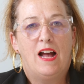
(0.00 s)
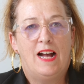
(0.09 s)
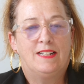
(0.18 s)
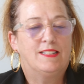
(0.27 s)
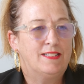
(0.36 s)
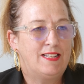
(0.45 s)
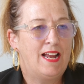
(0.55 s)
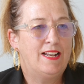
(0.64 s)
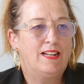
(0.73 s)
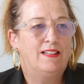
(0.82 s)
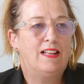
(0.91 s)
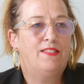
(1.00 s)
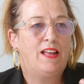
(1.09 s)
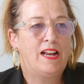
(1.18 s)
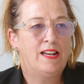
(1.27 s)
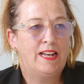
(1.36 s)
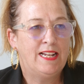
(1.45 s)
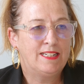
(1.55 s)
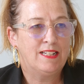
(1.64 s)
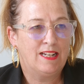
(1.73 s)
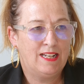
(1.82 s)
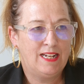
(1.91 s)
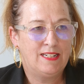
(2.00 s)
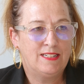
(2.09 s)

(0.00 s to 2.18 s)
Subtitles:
understanding that they need to lean